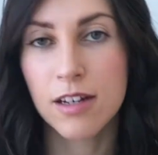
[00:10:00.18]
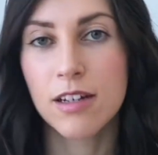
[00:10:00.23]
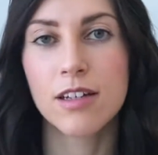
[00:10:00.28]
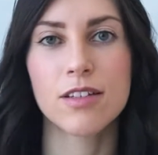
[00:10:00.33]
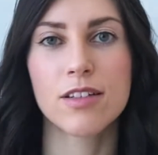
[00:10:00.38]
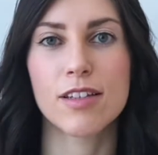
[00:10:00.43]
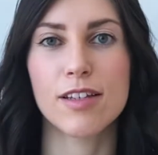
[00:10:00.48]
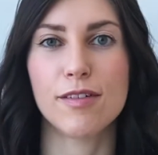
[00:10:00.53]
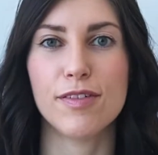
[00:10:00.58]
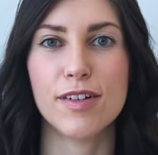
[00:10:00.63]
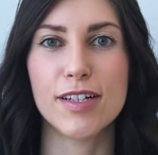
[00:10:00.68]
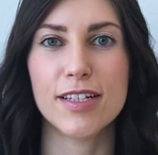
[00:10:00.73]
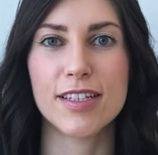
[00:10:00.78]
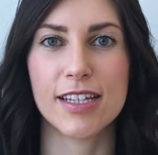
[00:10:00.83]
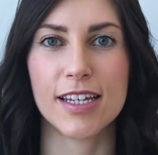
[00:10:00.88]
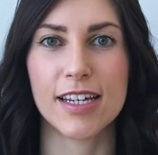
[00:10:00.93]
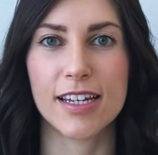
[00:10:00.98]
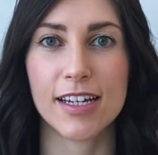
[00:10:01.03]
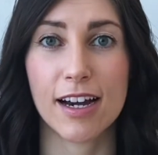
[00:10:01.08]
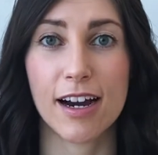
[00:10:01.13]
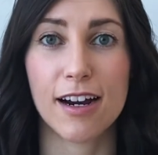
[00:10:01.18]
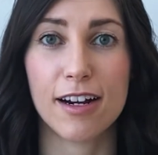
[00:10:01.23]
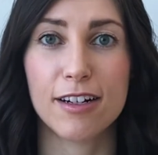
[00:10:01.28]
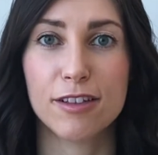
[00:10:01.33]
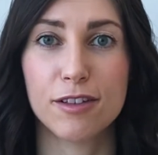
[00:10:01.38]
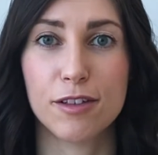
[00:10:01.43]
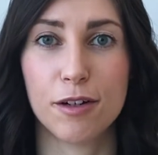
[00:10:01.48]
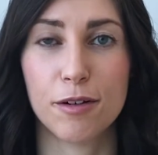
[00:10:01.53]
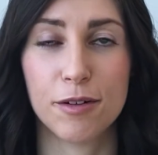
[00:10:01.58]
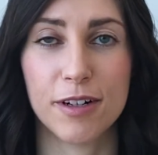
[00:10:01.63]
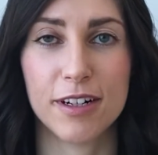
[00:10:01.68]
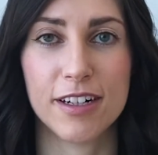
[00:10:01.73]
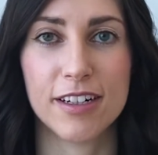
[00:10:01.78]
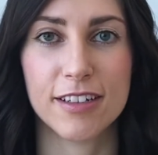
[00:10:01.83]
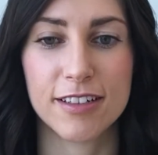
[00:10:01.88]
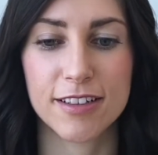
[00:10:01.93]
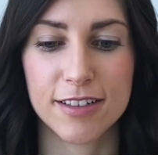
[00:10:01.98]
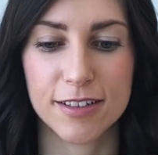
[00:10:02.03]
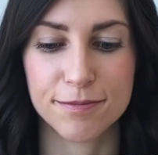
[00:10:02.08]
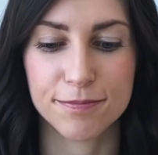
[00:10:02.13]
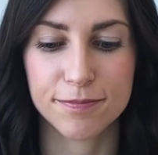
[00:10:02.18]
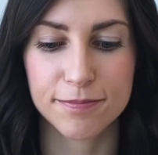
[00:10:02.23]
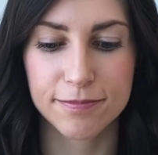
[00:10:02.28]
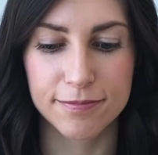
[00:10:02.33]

So the first thing are toners.